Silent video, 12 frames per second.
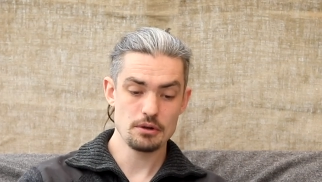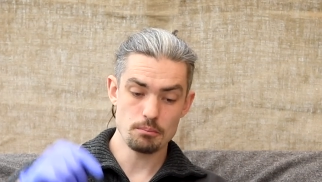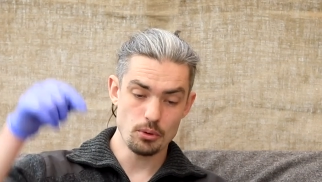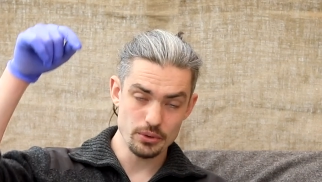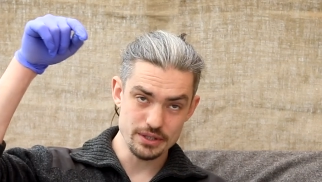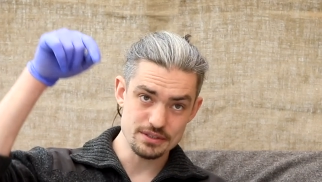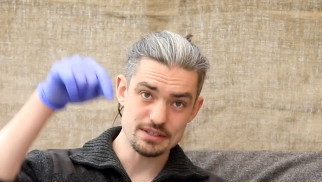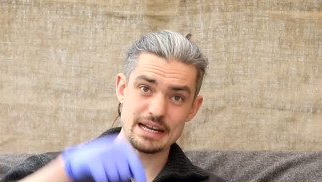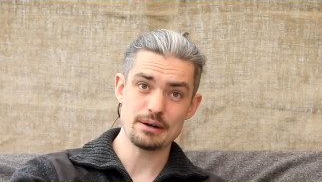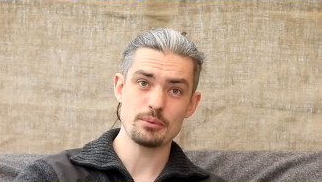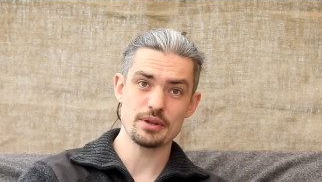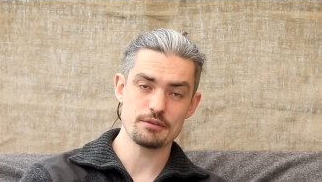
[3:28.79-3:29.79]
point
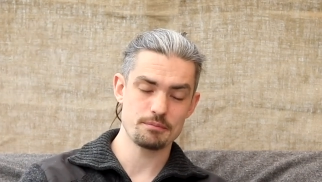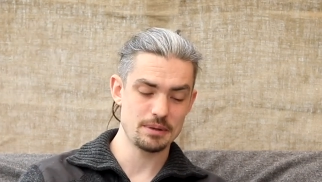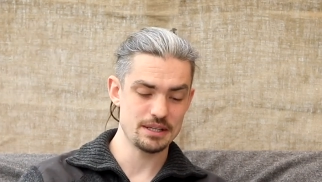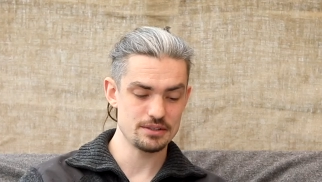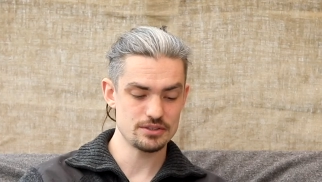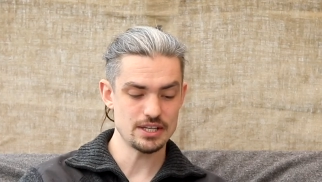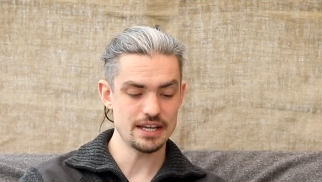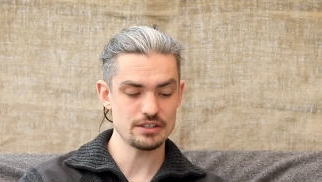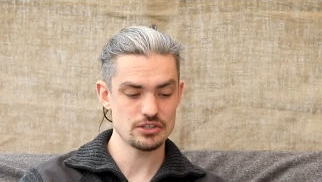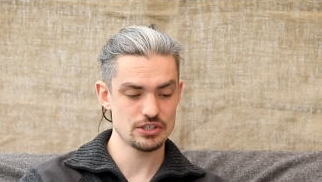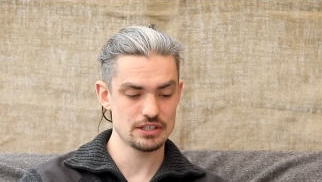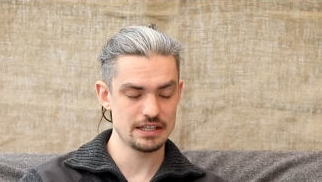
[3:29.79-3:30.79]
down where they've been
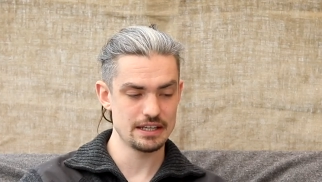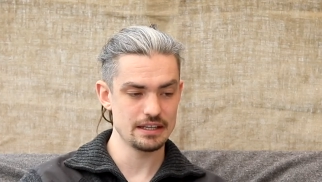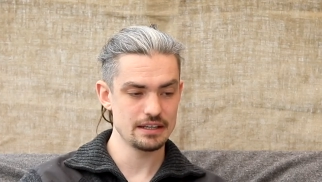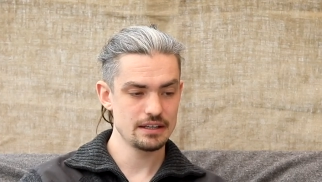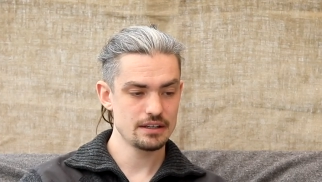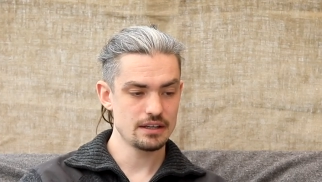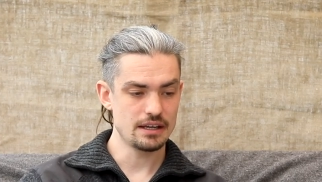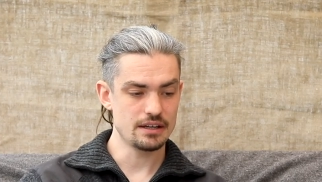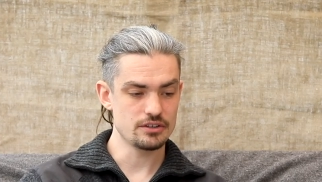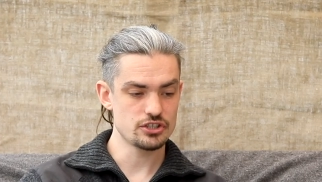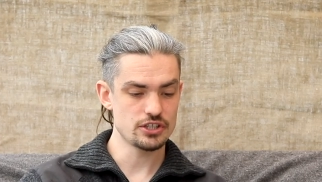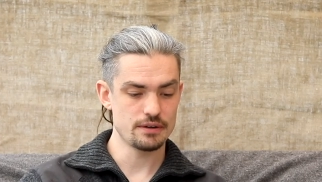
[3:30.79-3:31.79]
intentionally
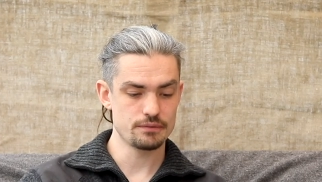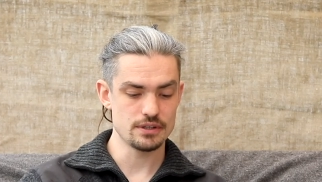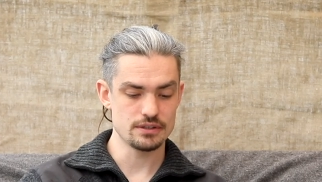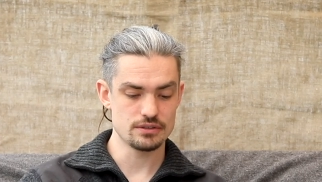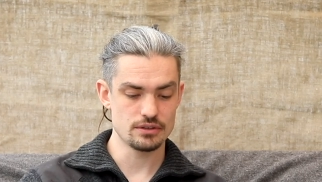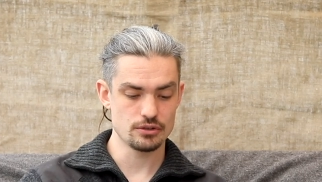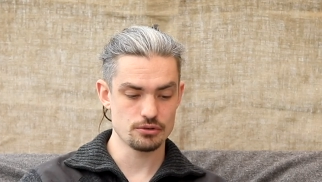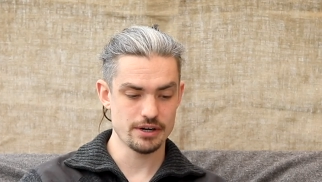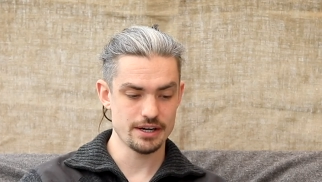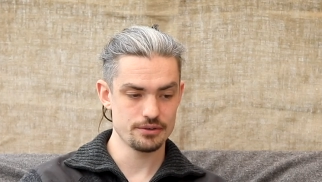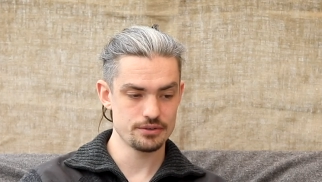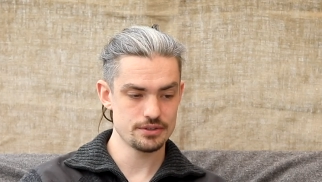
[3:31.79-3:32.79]
shoved into the
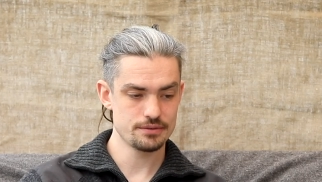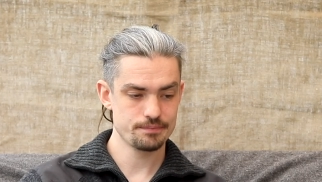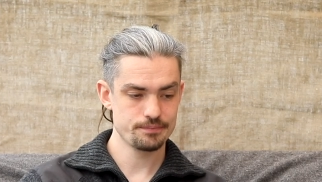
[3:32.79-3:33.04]
ground,